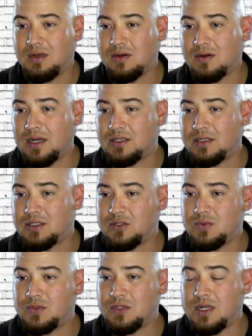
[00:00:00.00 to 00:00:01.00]
All right,
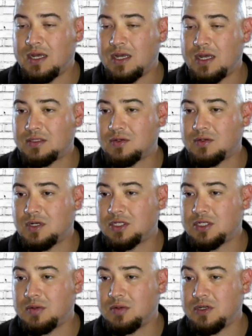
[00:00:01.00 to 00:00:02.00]
Susan has a
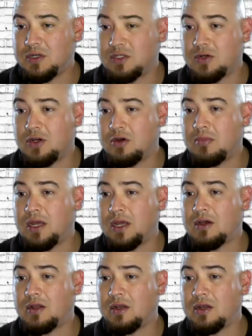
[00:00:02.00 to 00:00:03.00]
question. I'm going to turn your
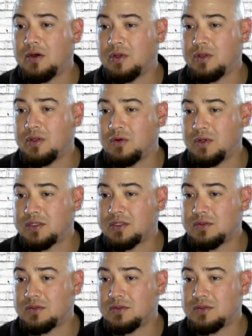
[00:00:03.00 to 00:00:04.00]
mic on here really quick,
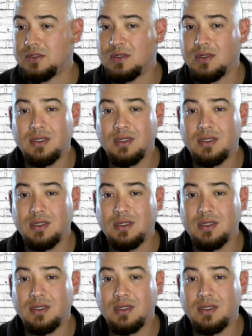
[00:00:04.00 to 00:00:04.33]
Susan.